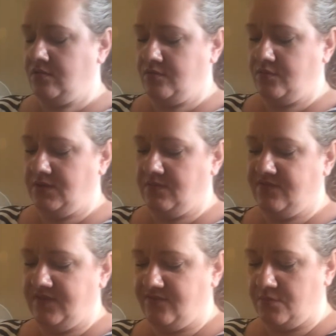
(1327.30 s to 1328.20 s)
One of my
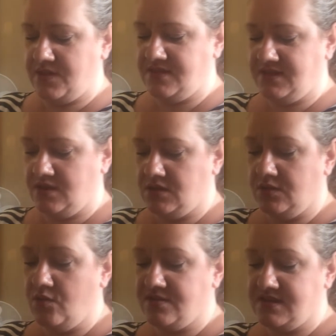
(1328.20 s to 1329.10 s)
favourite brands here,
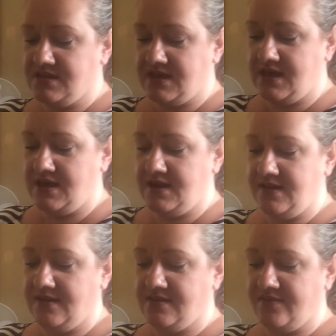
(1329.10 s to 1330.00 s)
L'Occitane,
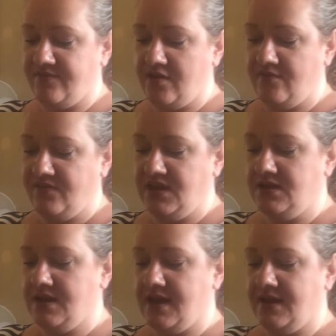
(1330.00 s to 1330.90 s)
and it's a
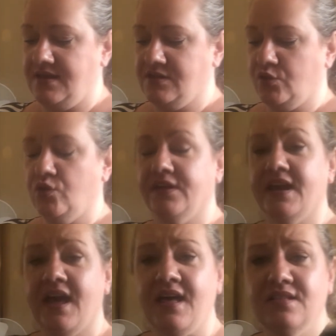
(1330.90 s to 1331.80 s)
Verveine, and it's Cooling
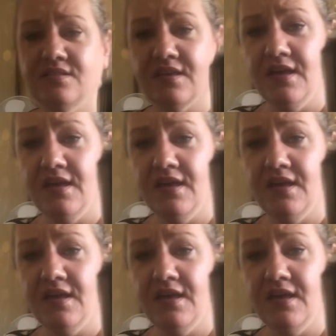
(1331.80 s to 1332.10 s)
Hand